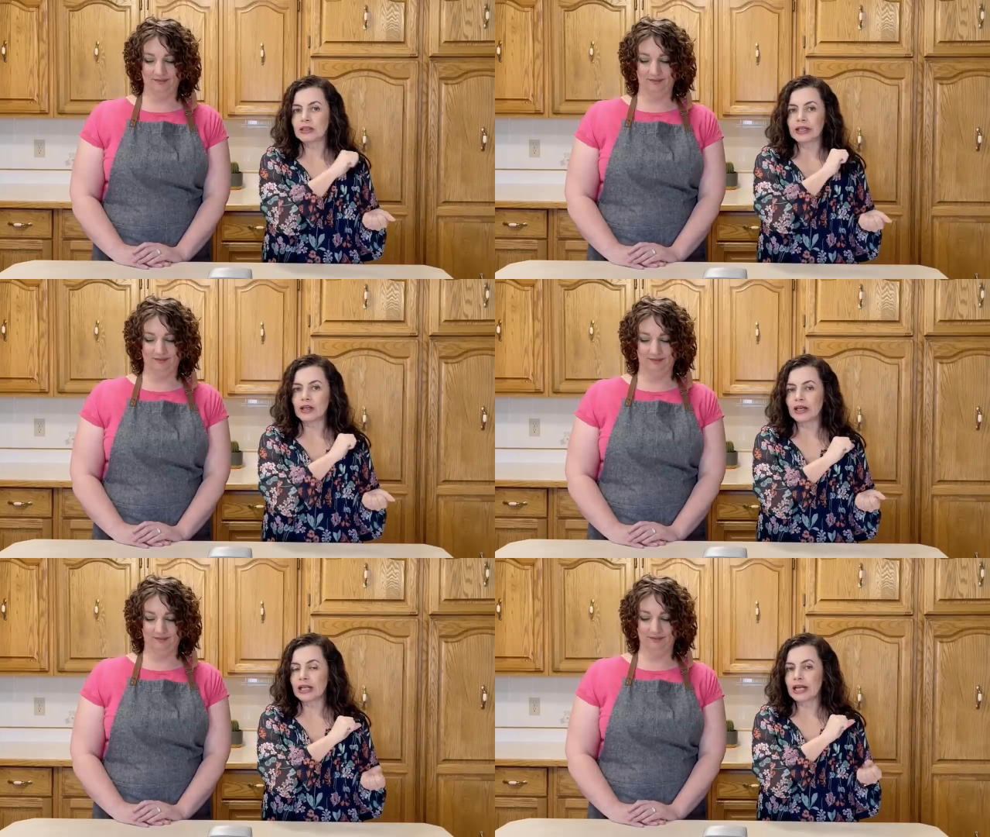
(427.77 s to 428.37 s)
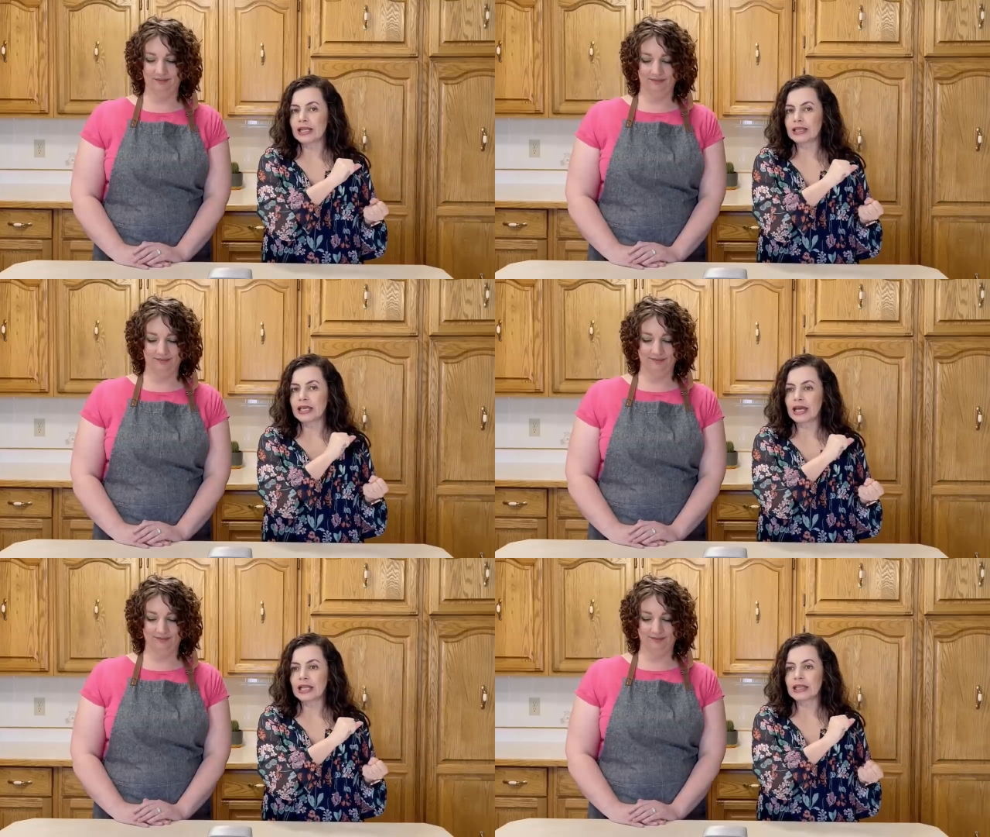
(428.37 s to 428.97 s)
Speaker 1: a lid on it at
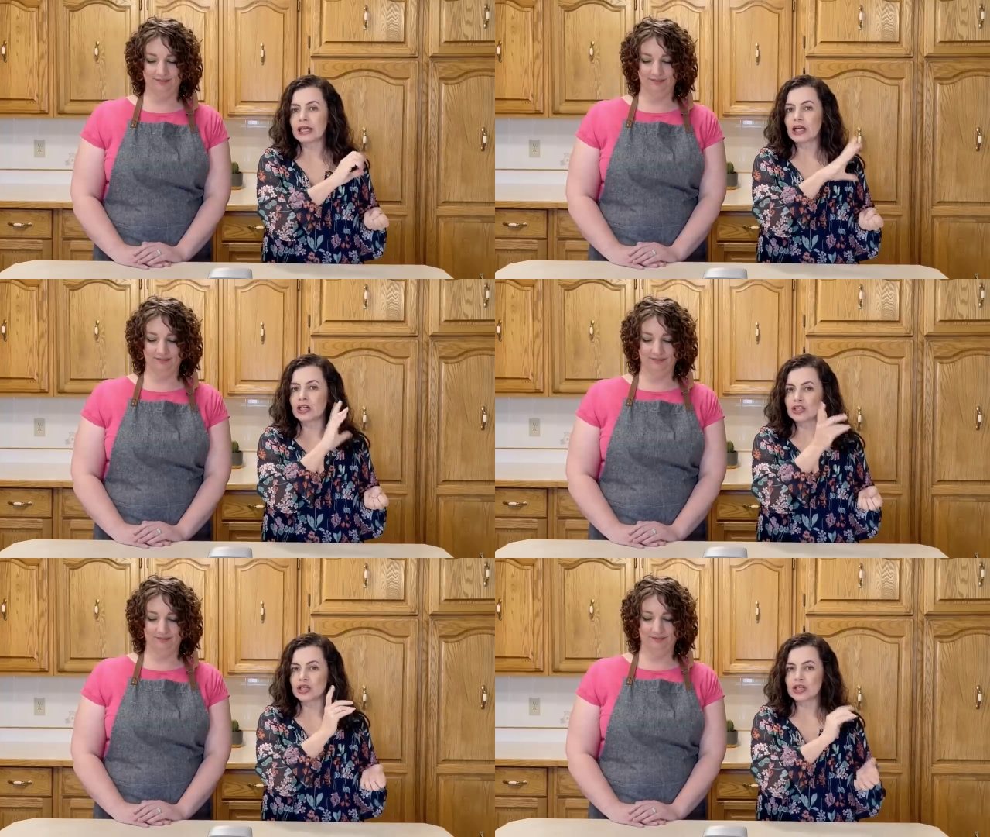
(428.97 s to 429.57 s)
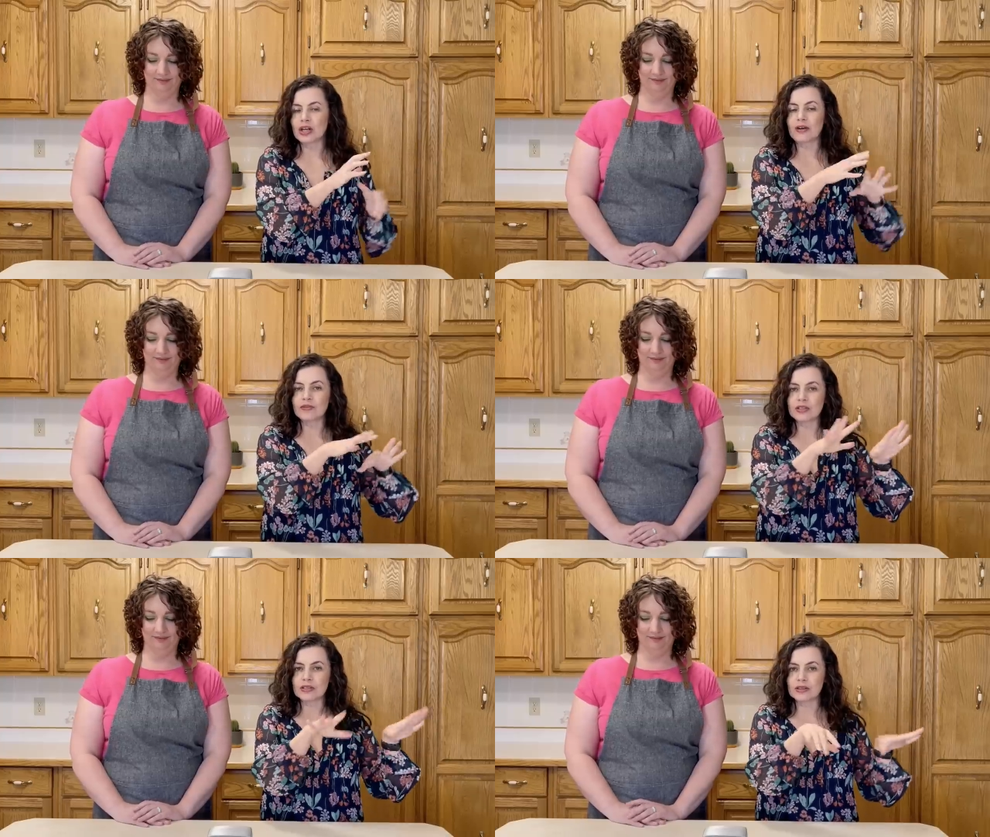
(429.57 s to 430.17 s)
the end there and turned it
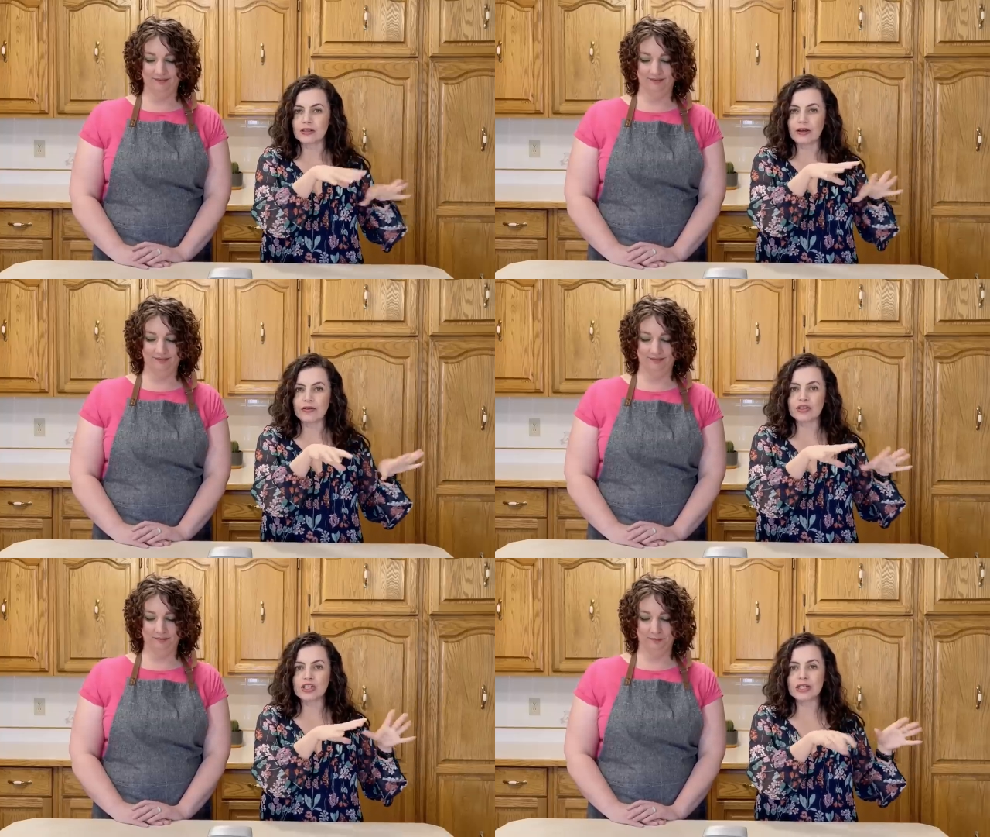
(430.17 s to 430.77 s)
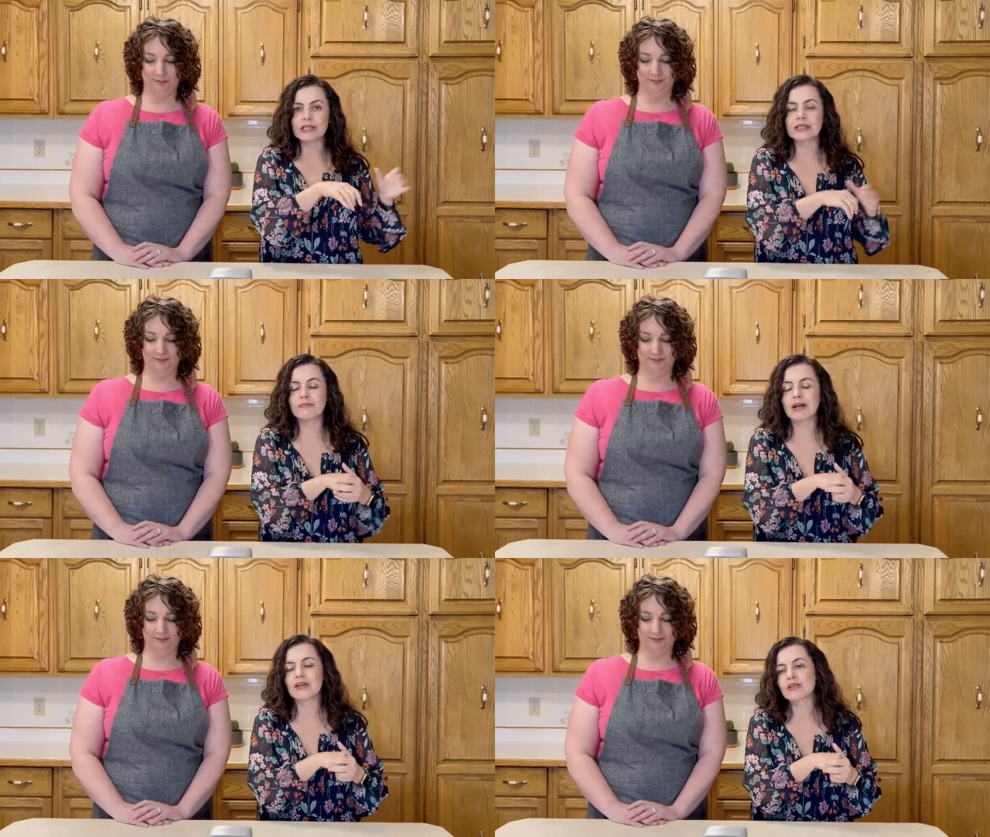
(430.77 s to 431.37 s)
off just to allow the cheese
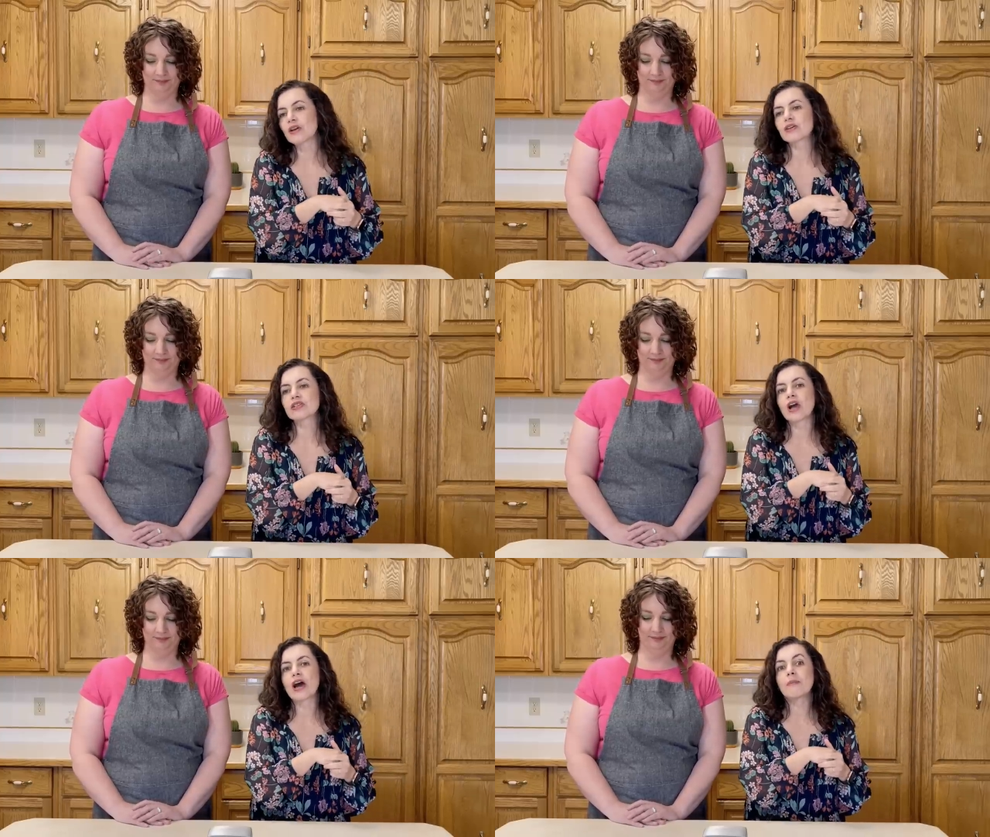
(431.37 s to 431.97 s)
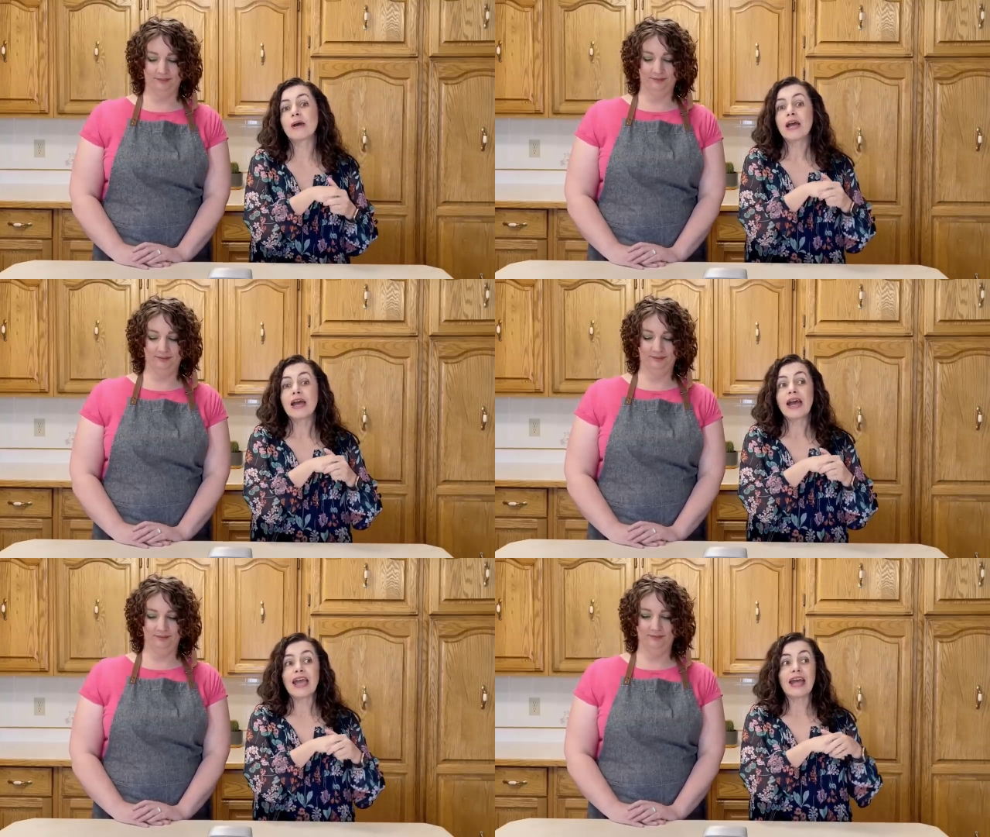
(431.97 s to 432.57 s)
to melt on top
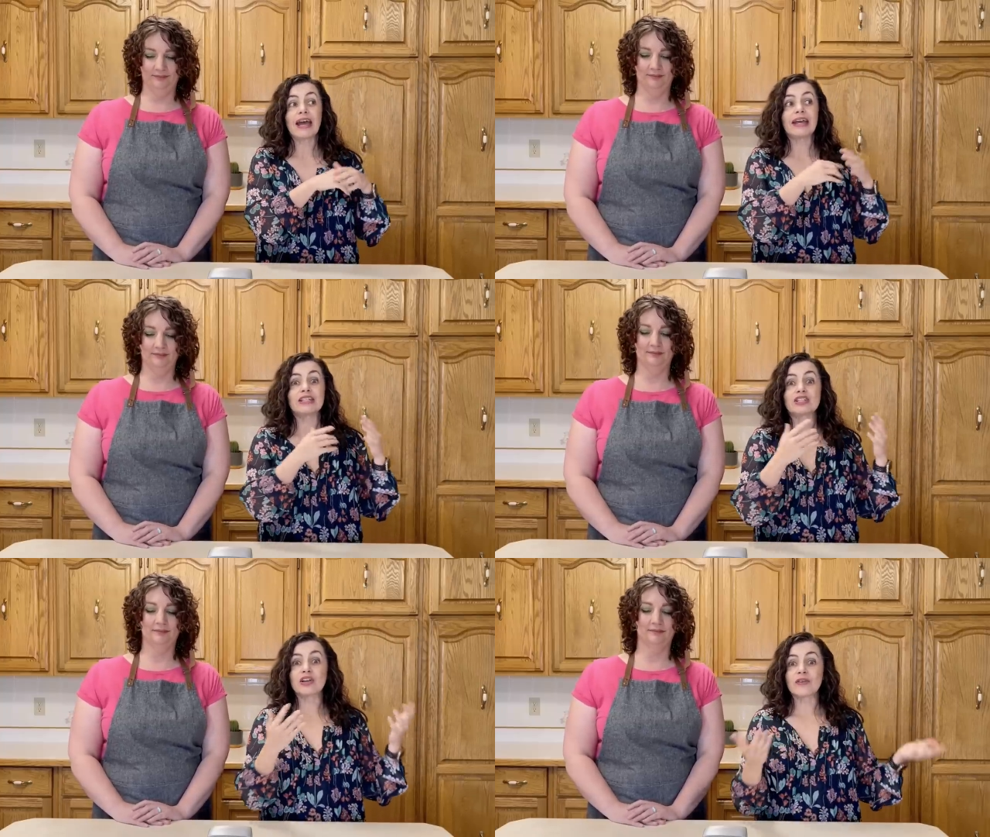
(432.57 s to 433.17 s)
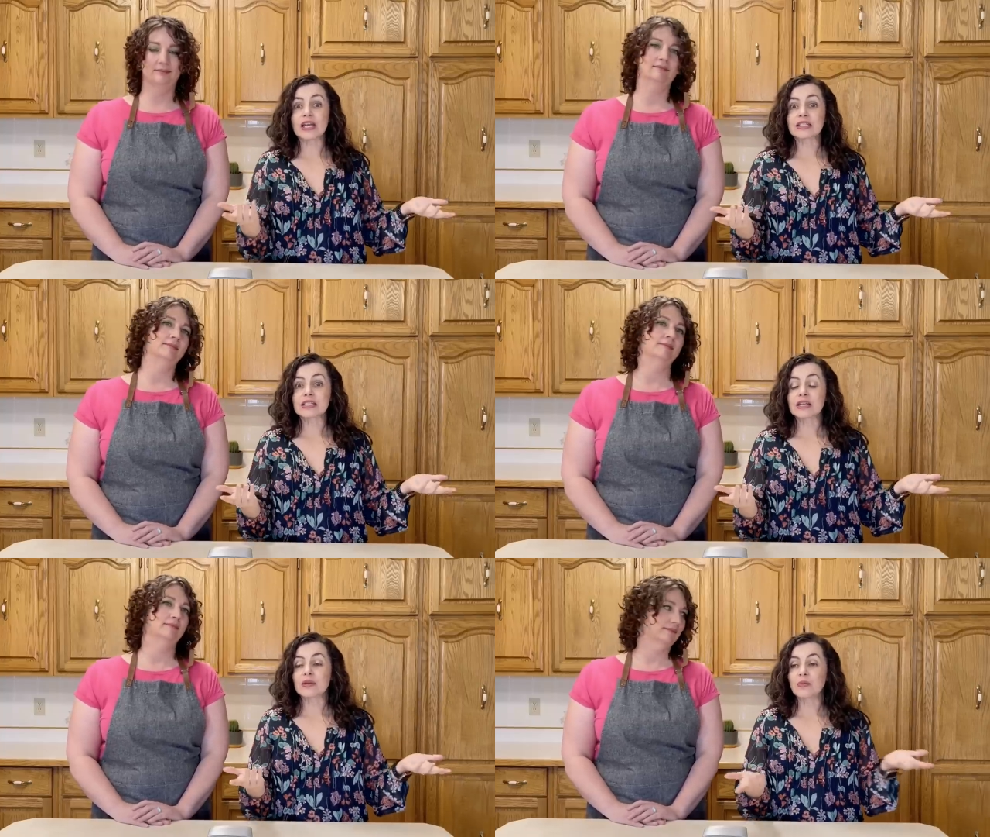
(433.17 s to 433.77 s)
and serve
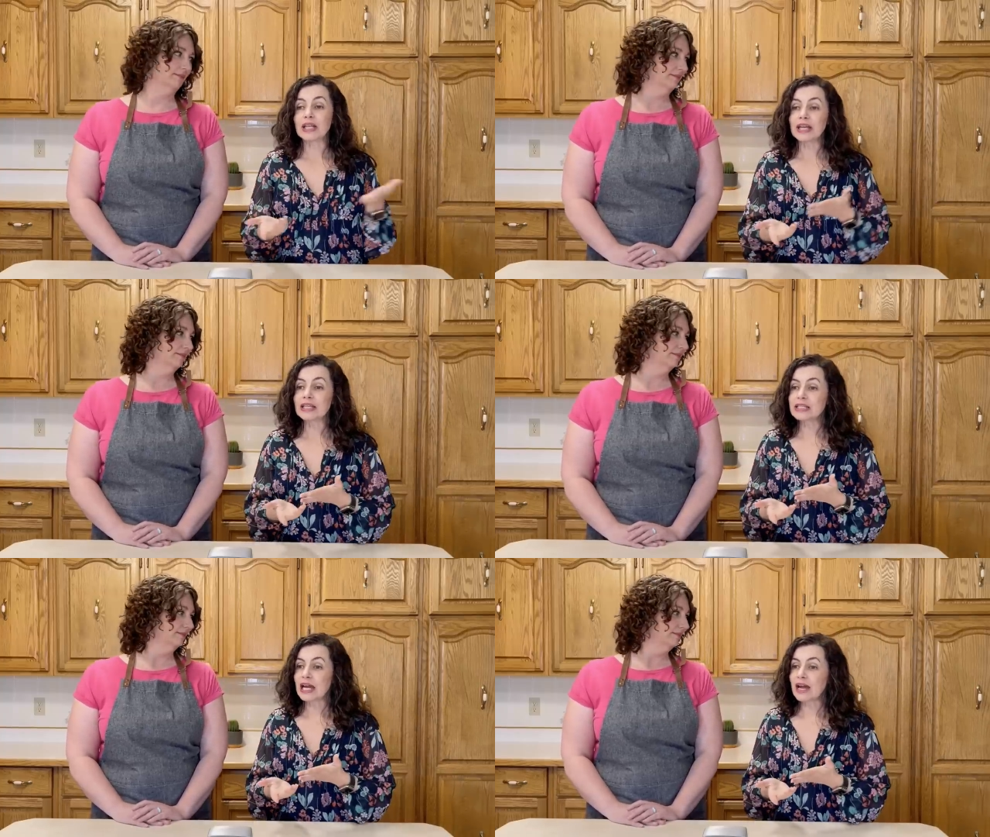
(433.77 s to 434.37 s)
it. We like to